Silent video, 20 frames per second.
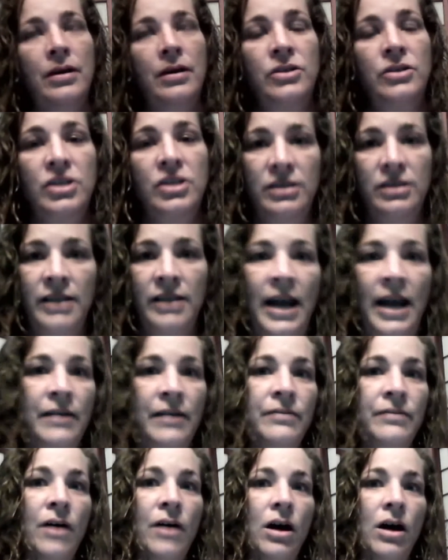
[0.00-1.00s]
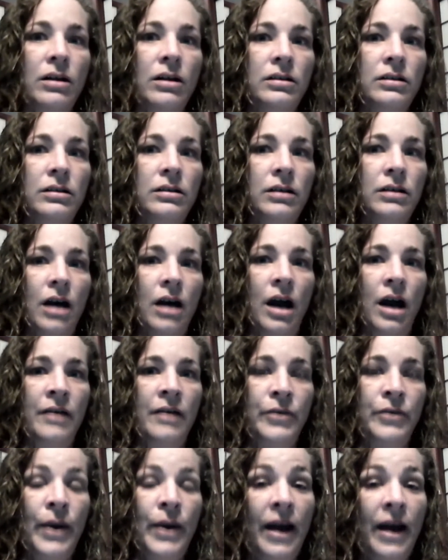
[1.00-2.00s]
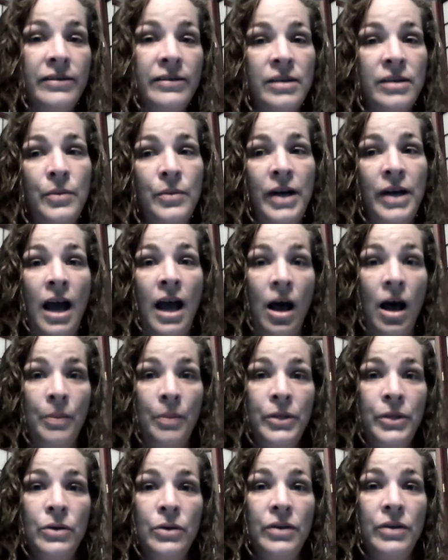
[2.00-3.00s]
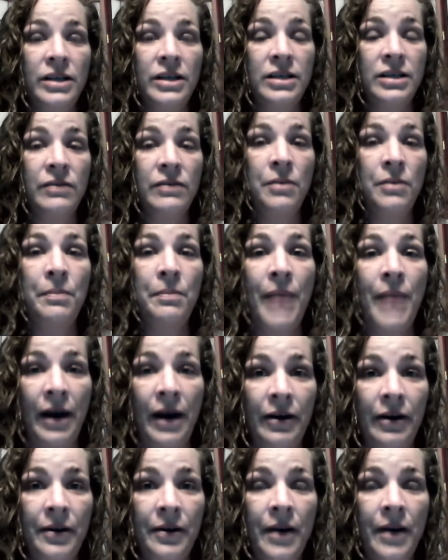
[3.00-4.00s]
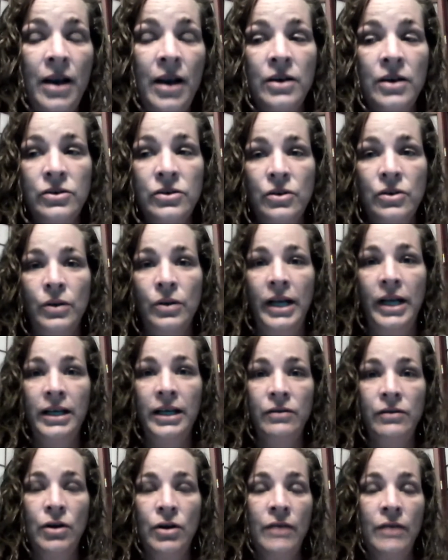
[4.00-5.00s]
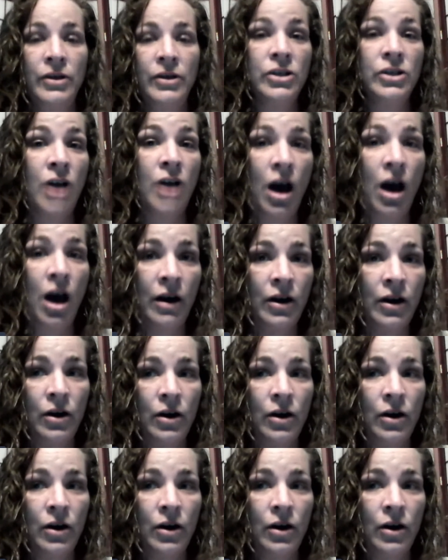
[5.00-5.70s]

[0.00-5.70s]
just let it fall. If you have someone to help you, that's even better. So like if you have your daughter